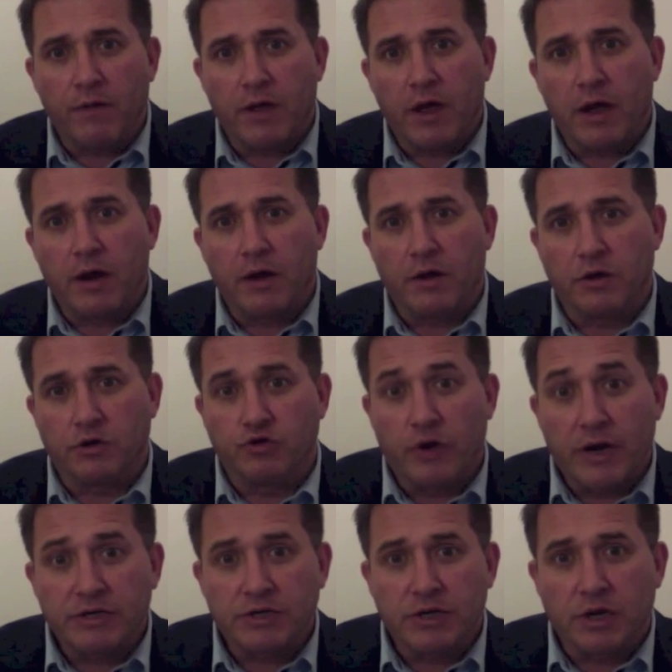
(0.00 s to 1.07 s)
then
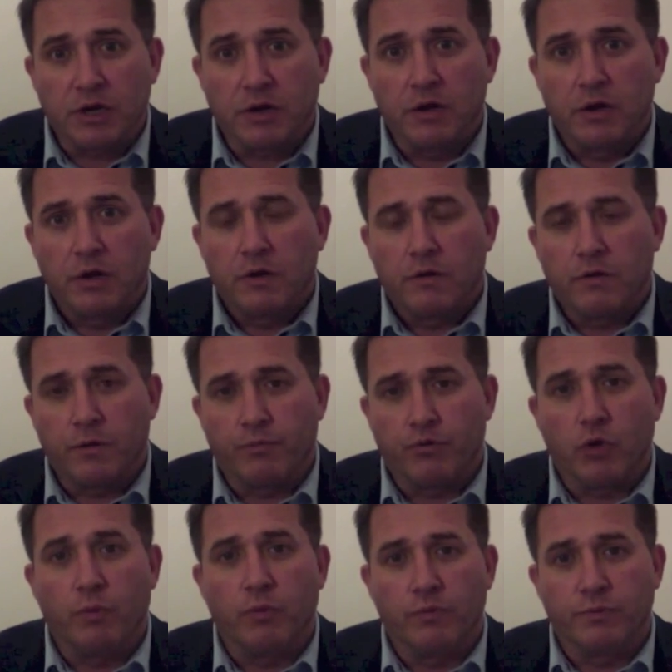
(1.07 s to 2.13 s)
addressing the
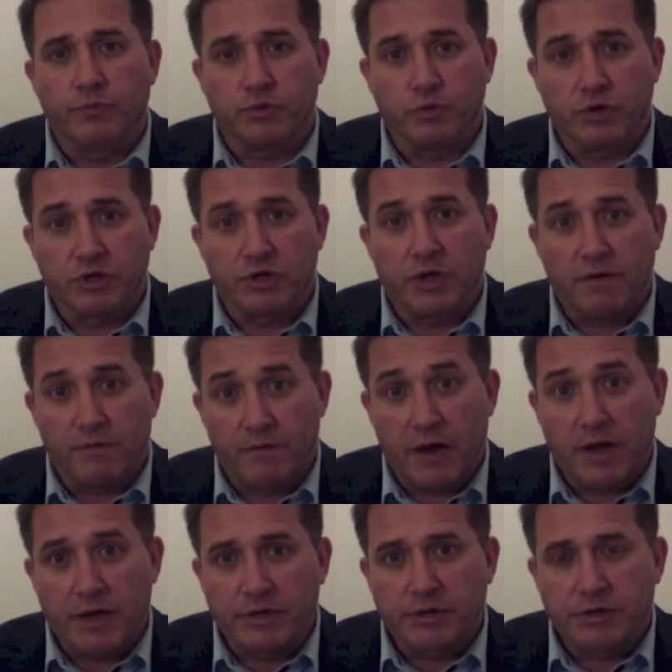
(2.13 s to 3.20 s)
problems which they
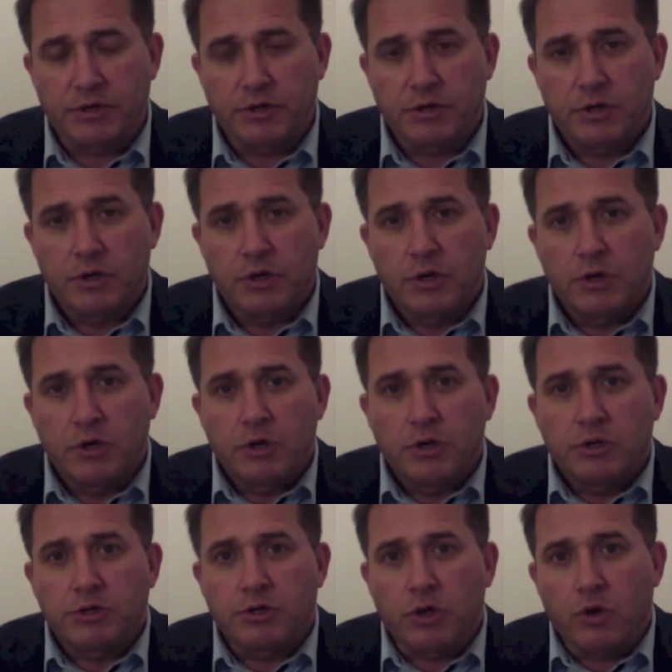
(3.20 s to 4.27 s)
faced.
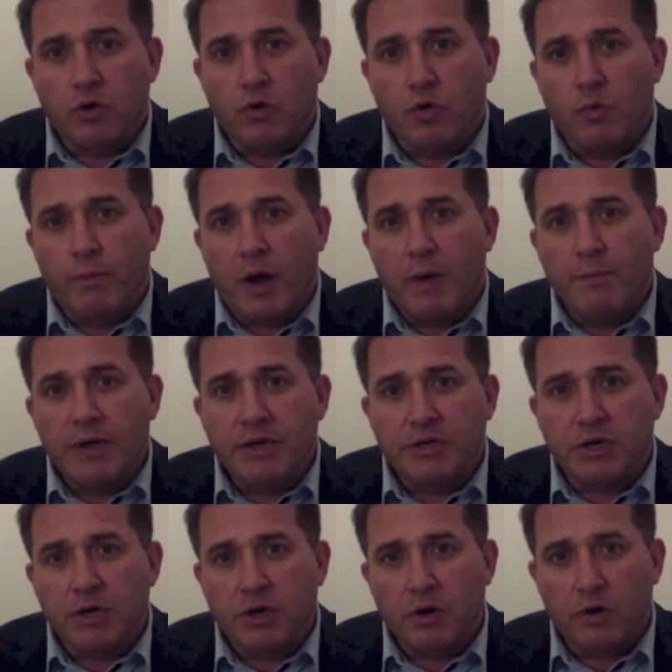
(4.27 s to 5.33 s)
So, by
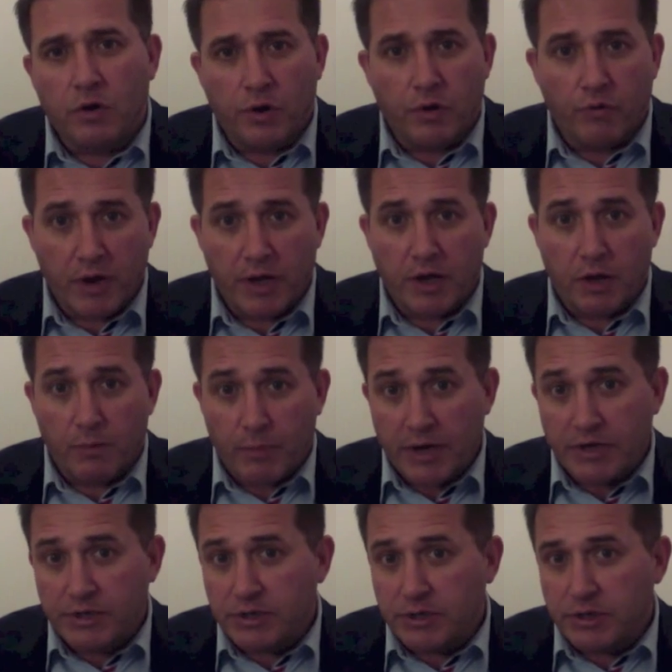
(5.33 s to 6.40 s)
meeting on a regular
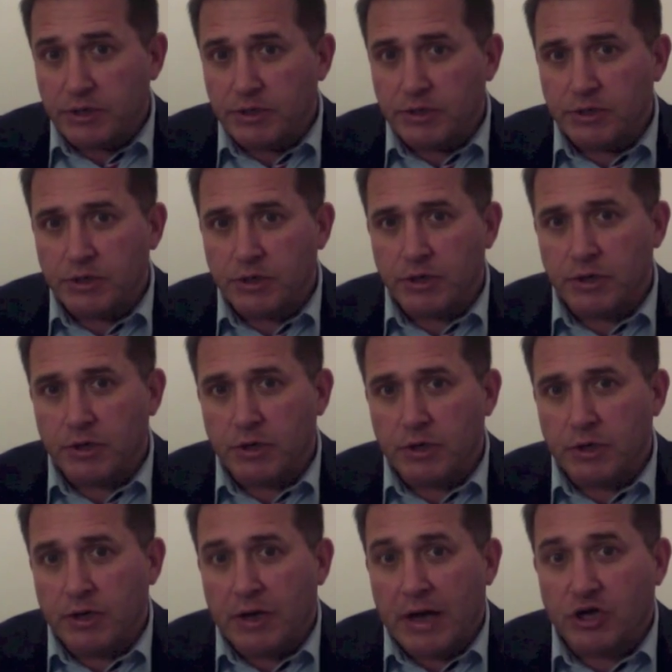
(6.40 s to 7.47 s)
basis
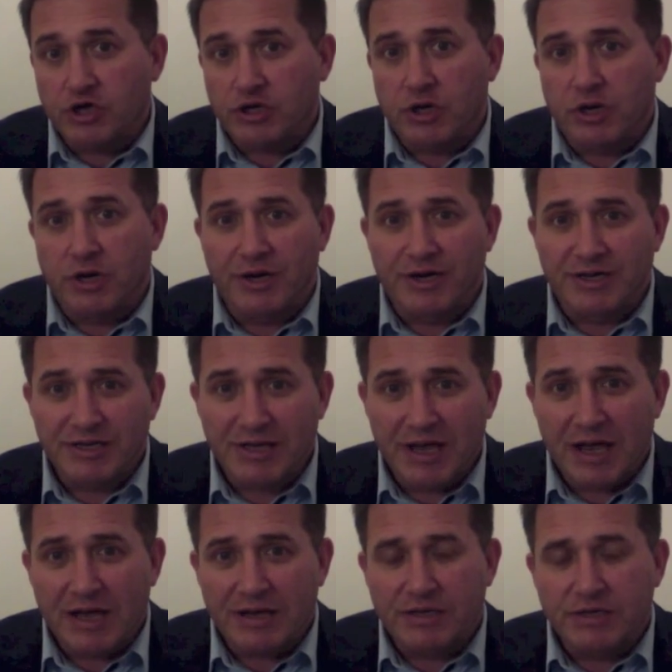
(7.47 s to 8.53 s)
uh, in action learning
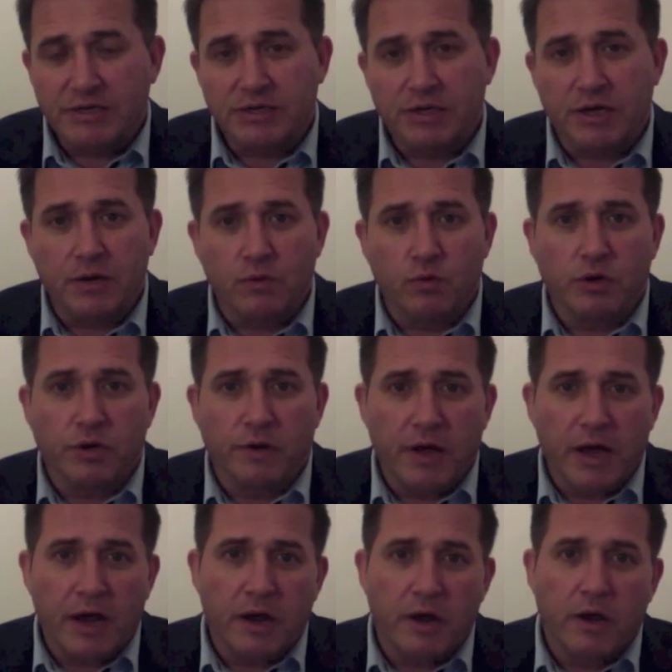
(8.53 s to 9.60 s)
sets, they would
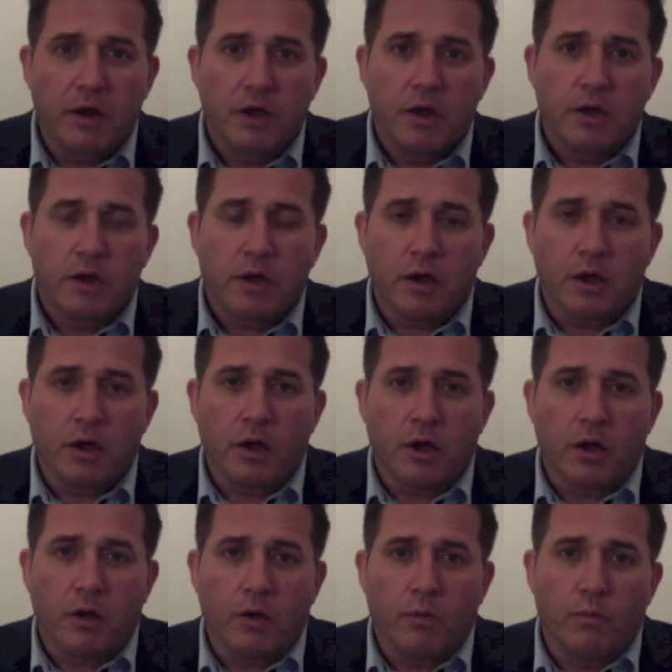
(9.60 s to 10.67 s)
then
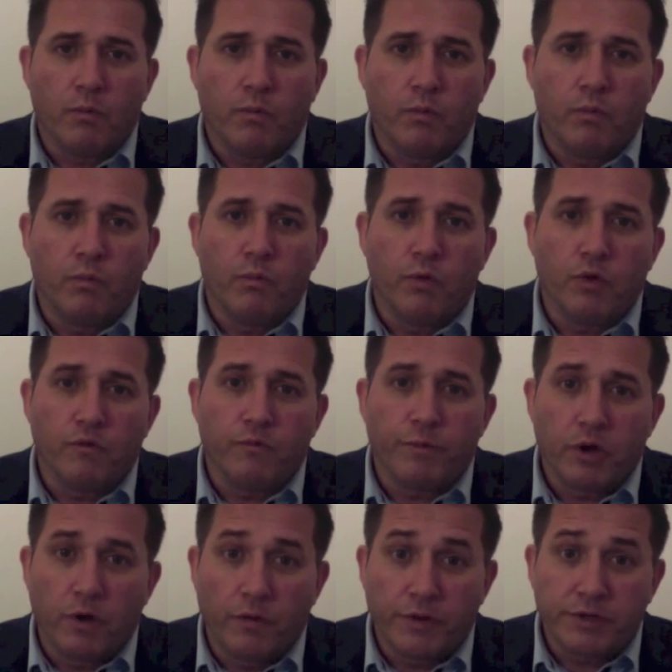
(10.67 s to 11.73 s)
um, move
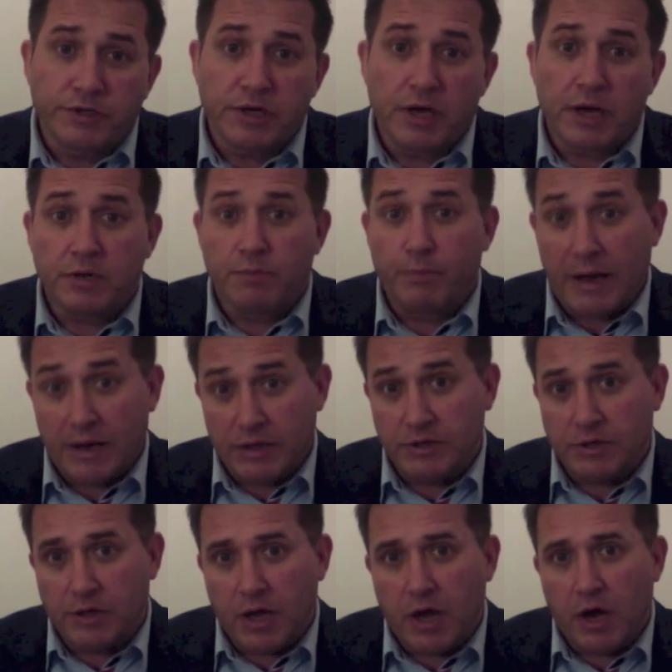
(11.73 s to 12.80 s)
beyond the set back
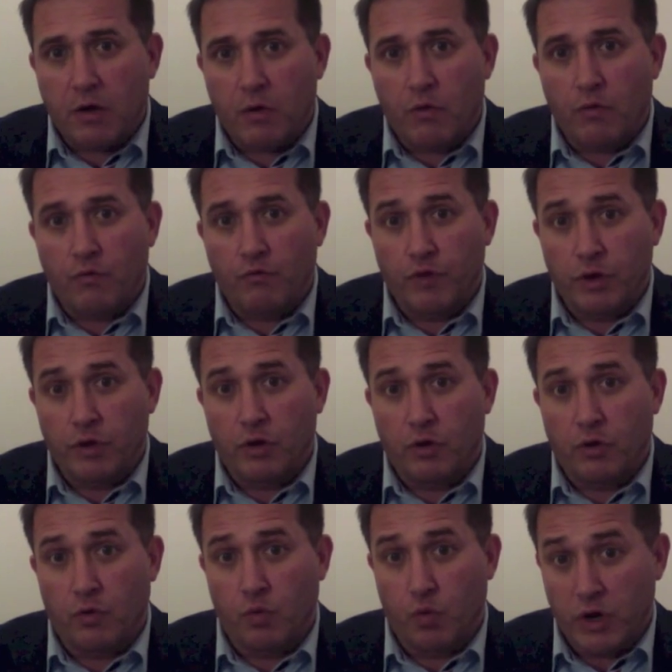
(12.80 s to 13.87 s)
to their
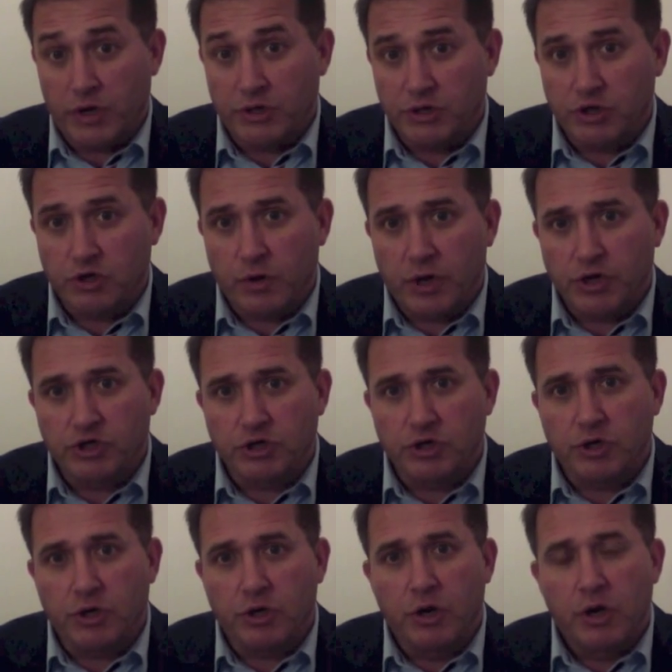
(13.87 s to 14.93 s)
real work situation